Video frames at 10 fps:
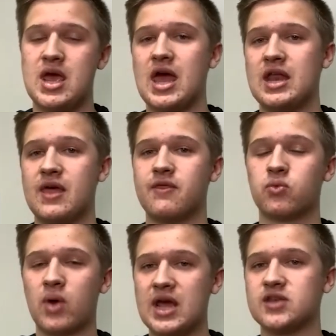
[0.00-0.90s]
And then the
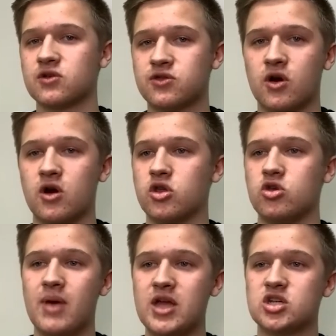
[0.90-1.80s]
Rays are third.
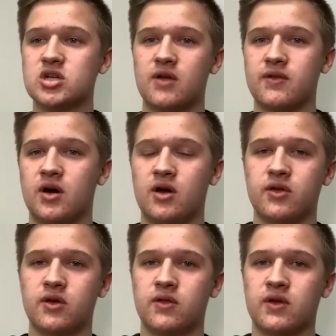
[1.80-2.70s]
You mentioned all
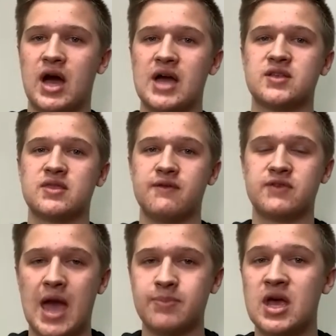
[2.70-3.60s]
the guys that they've
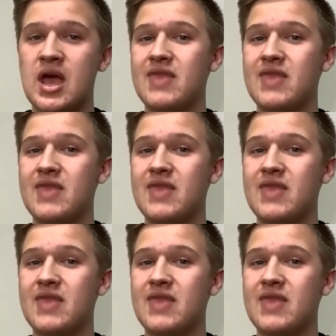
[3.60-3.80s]
kept.